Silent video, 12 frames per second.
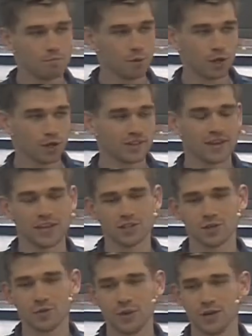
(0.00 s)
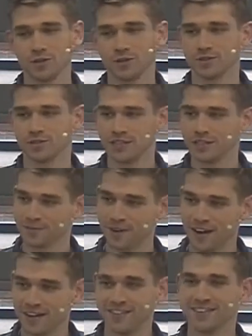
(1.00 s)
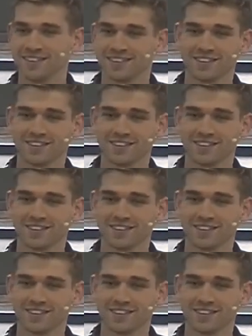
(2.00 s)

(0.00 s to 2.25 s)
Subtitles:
but look at the kitchen window. It's fine.